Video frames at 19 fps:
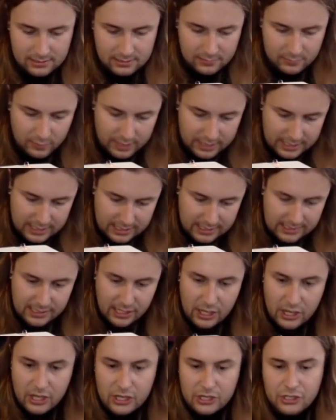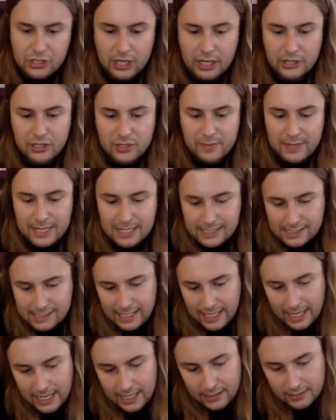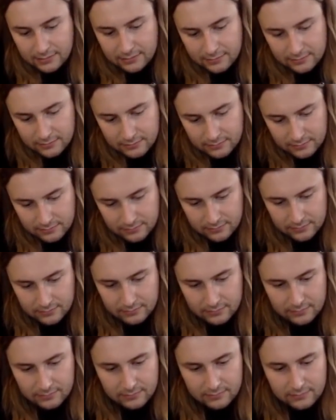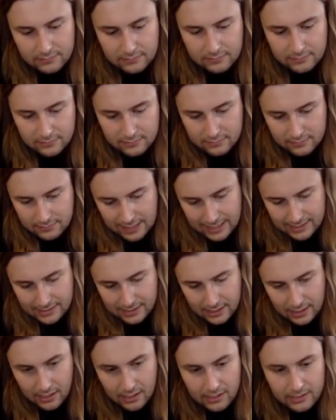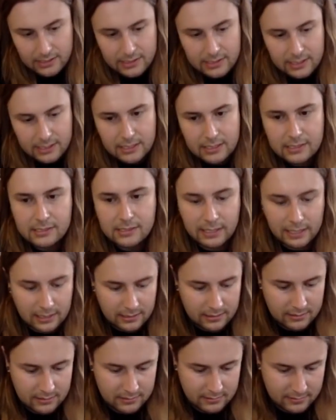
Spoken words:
What is a serger? Do you mean a singer? That's a kind, isn't it? A singer?